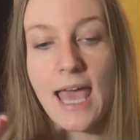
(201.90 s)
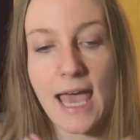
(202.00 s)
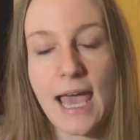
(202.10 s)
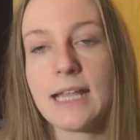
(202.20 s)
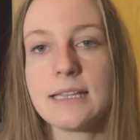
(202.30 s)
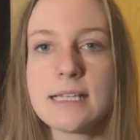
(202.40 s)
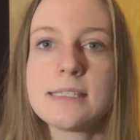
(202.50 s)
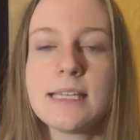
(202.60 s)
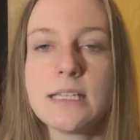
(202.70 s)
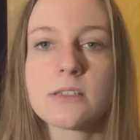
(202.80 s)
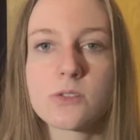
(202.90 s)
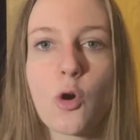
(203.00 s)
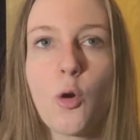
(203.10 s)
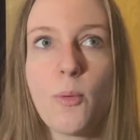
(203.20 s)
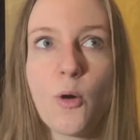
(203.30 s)
And let's stay in the
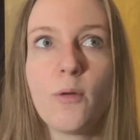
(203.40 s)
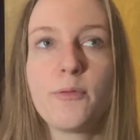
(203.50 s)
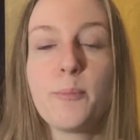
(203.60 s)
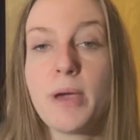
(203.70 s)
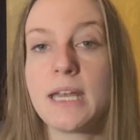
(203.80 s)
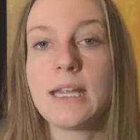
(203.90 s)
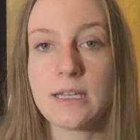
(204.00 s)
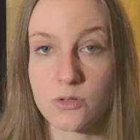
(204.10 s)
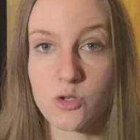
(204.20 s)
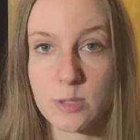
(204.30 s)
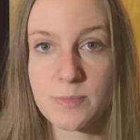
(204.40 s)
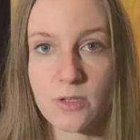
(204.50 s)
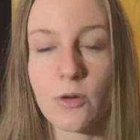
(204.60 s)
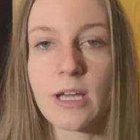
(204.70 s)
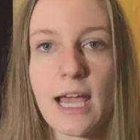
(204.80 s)
scope of paid internships.
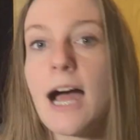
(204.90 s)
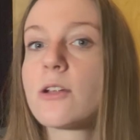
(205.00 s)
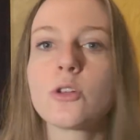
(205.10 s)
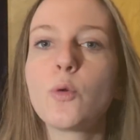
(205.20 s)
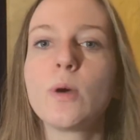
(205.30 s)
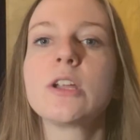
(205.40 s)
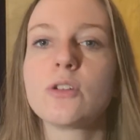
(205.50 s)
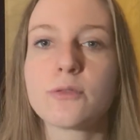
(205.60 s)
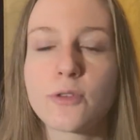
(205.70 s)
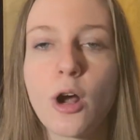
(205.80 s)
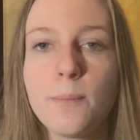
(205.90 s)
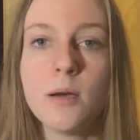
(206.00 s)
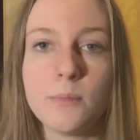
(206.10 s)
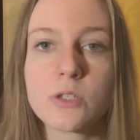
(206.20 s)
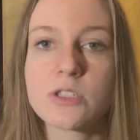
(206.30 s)
Okay, I don't know where you're
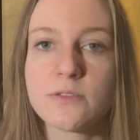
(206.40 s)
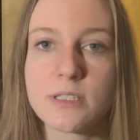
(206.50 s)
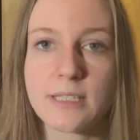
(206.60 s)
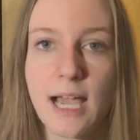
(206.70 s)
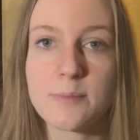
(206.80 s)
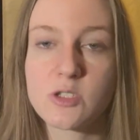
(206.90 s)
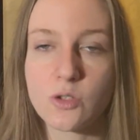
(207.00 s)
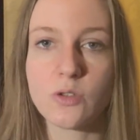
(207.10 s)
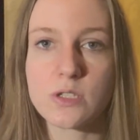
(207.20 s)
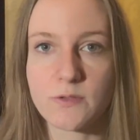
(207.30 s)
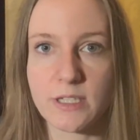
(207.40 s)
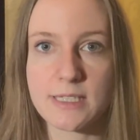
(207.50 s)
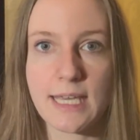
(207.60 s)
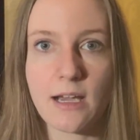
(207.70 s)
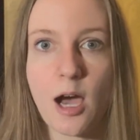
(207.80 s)
from. Most of the time, students want
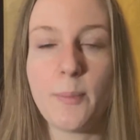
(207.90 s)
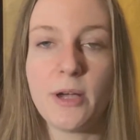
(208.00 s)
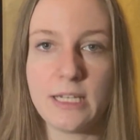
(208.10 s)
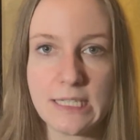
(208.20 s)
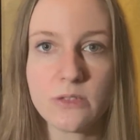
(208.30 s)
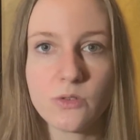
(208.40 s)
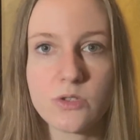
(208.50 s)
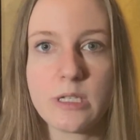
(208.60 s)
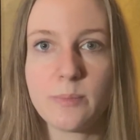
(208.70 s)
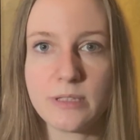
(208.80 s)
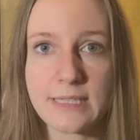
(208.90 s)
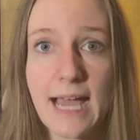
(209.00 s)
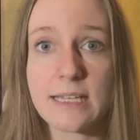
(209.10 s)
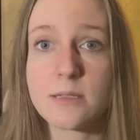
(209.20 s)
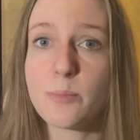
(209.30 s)
to take up an internship
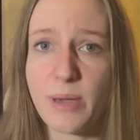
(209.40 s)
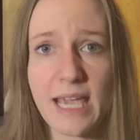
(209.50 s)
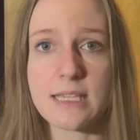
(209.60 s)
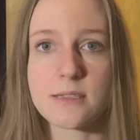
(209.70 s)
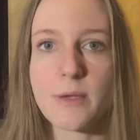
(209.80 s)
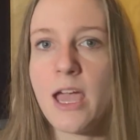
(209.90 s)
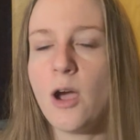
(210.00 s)
that pays.